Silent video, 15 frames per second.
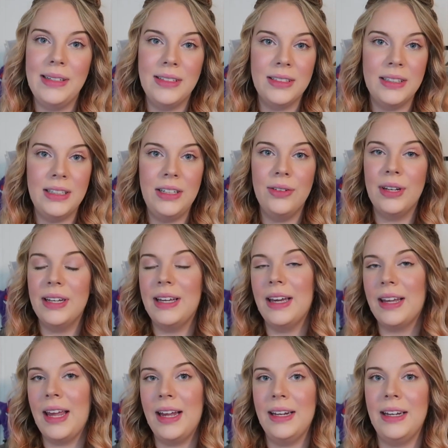basically you can
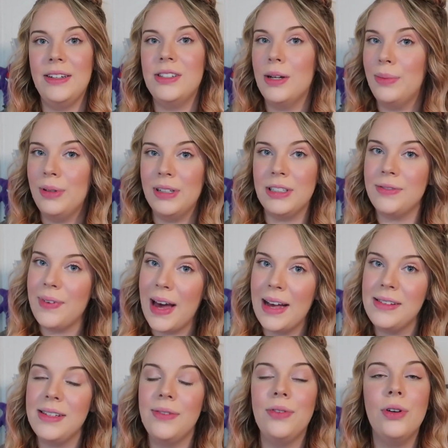get candy double as
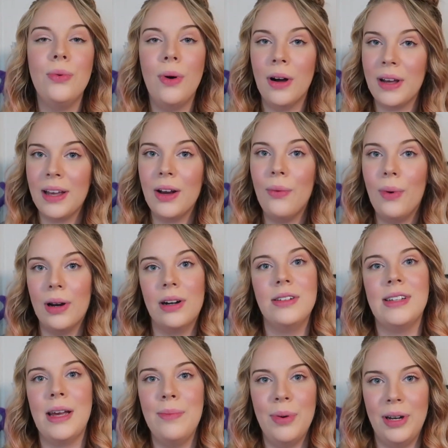fast if you're walking a water
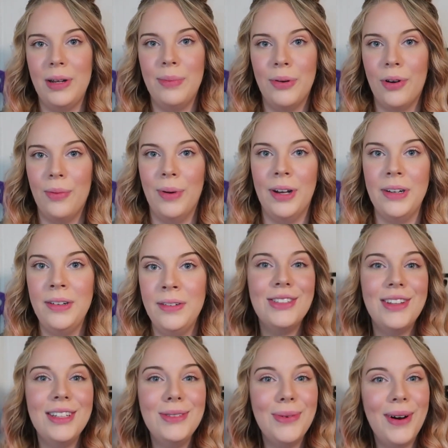type buddy Pokemon.
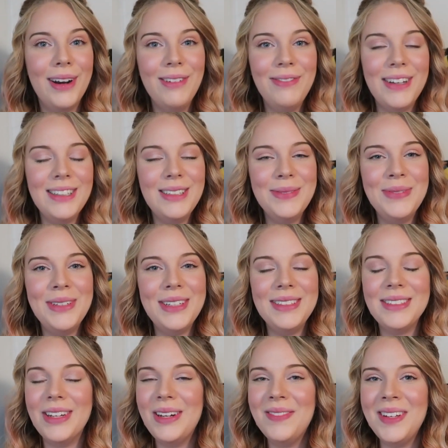So this water festival
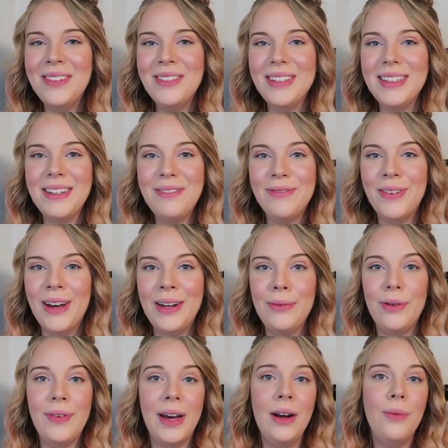is going to be really fun.
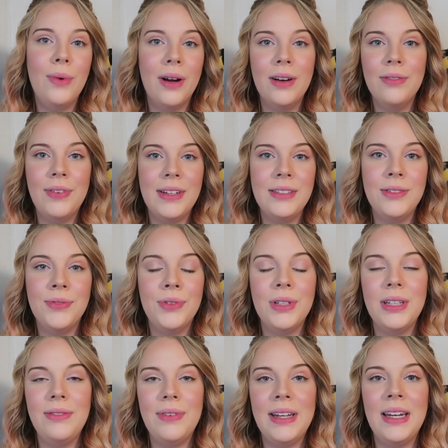We've had a water
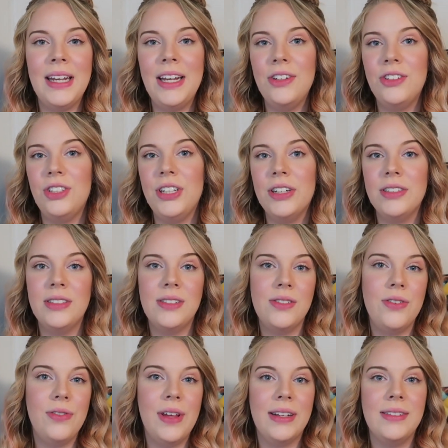festival event each year since
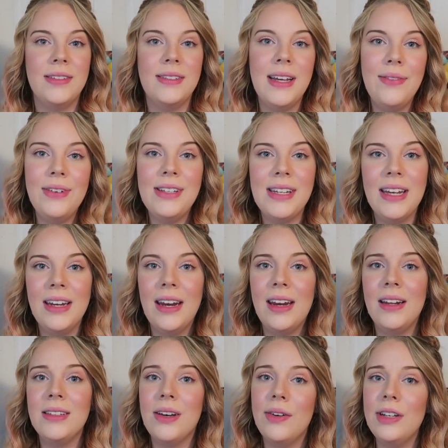two thousand seventeen,
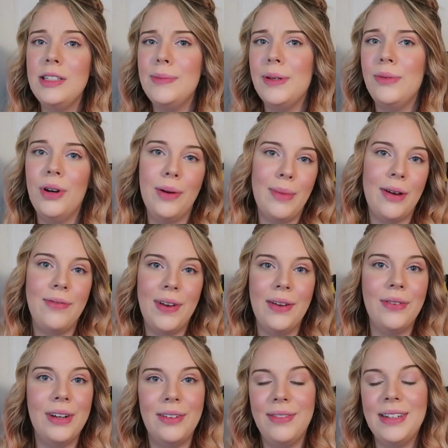and it's always been one of my
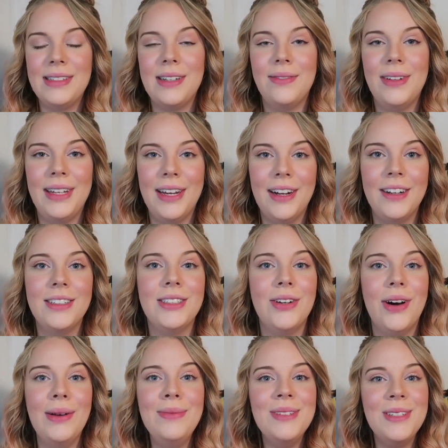favorite events of the year, so
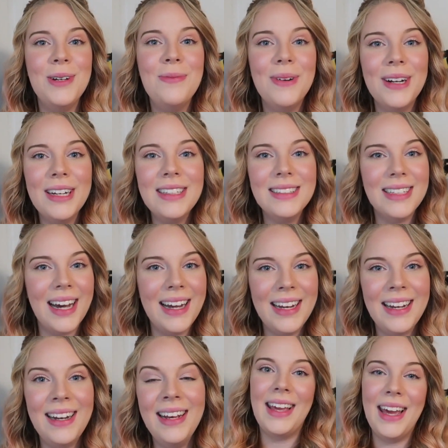I'm super
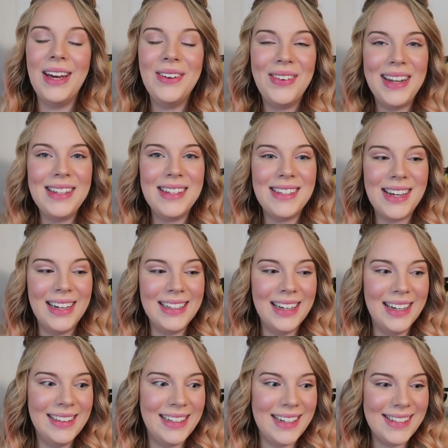excited. Can't wait to shiny
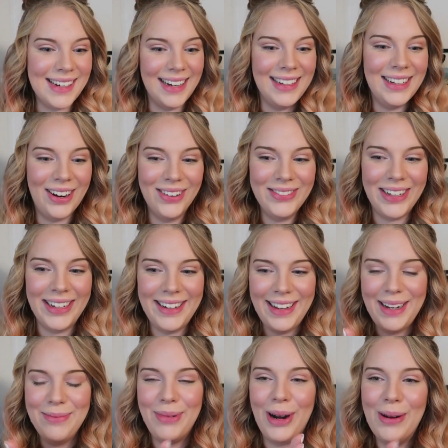hunt that shiny
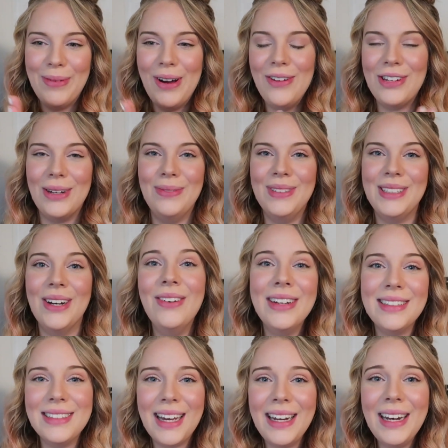Carvanha and Barboach. I'm so
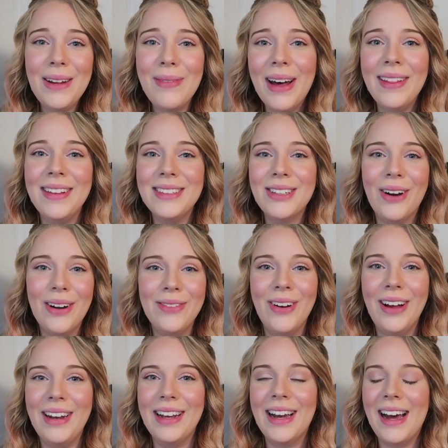excited about this
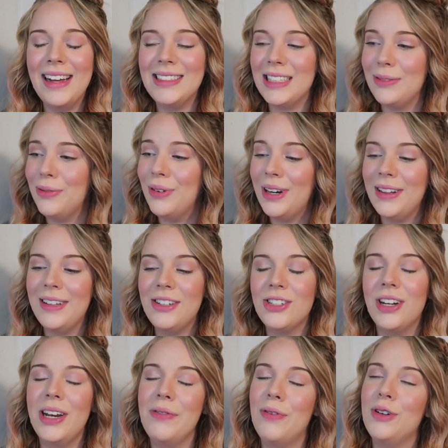Carvanha, guys. I've wanted this
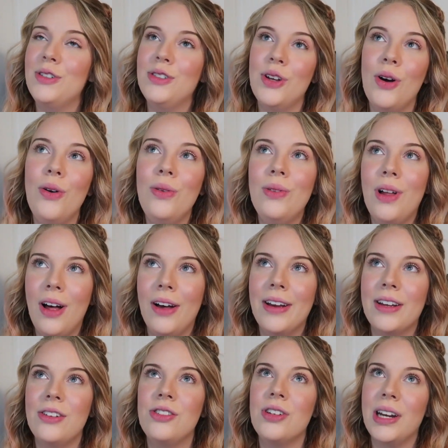shiny for so long
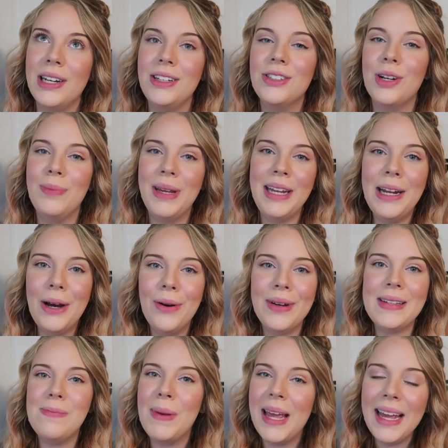because shiny Sharpedo
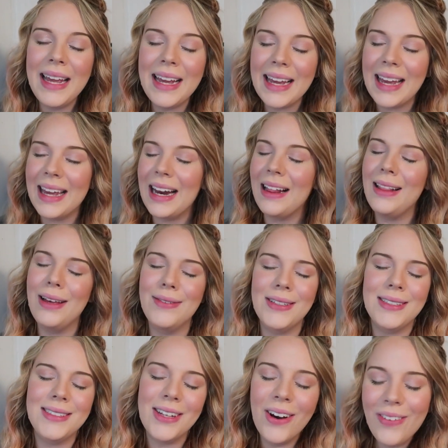is pink and I love
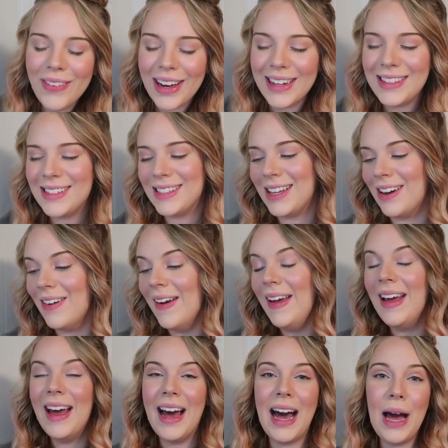it so much, so
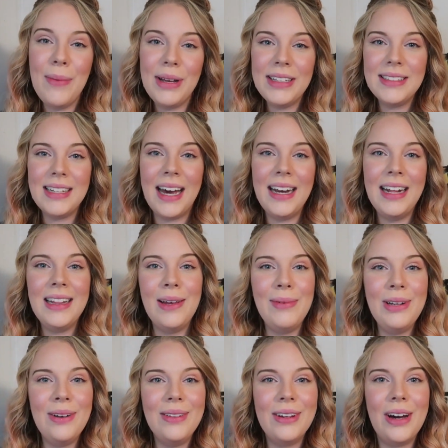I'm excited. Let
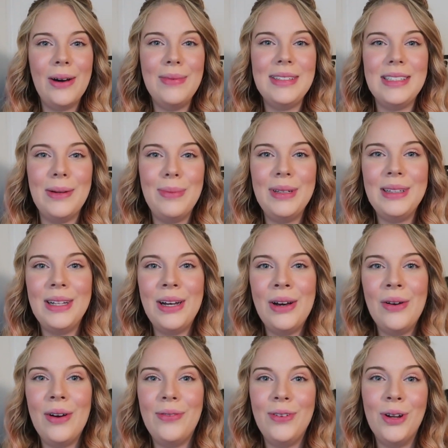me know in the comments down
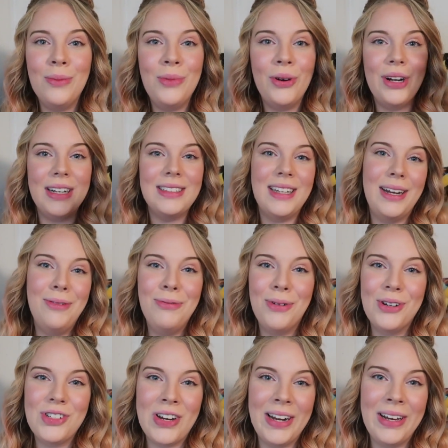below if you're more excited
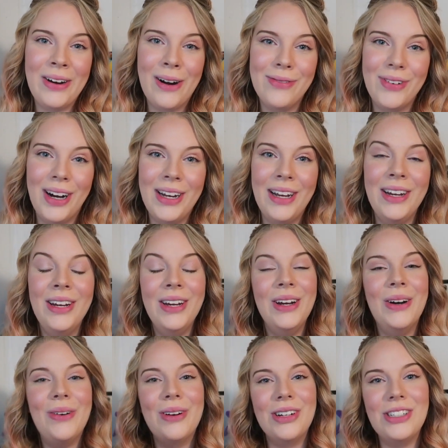for shiny Carvanha
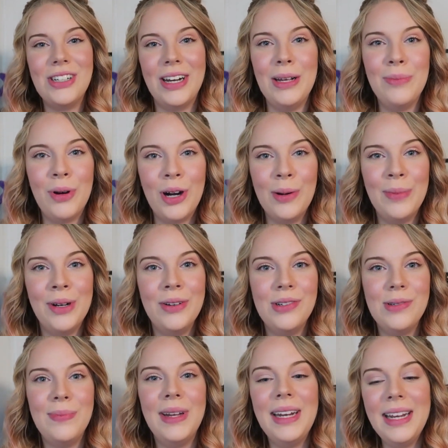or shiny
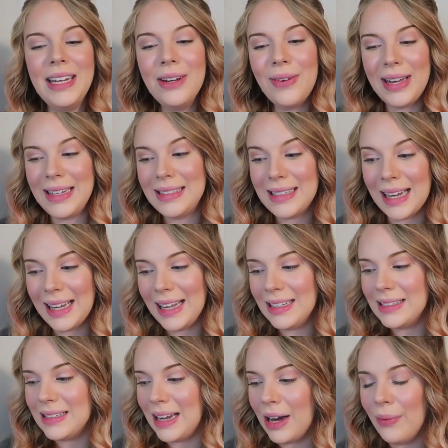Barboach. But anyways, I
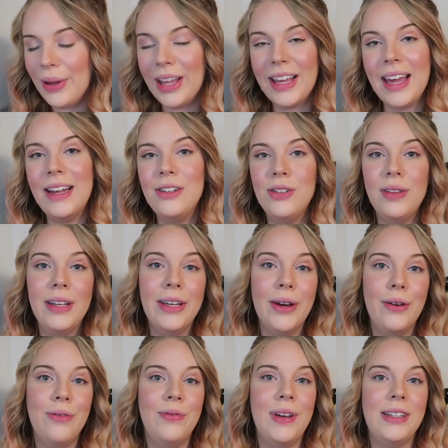guess now we can get into the
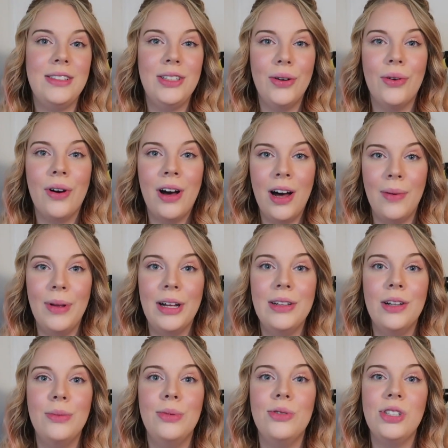Go Fest Yokohama
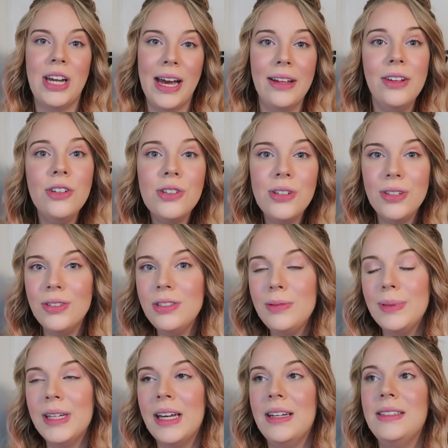Global Challenge news
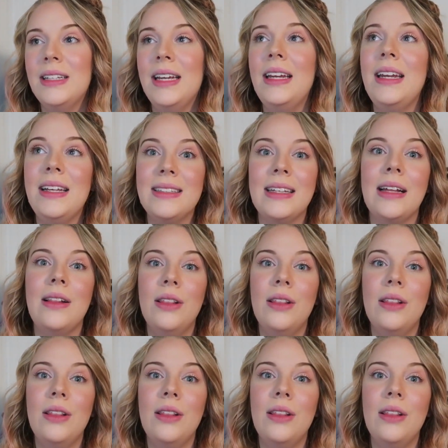because it is a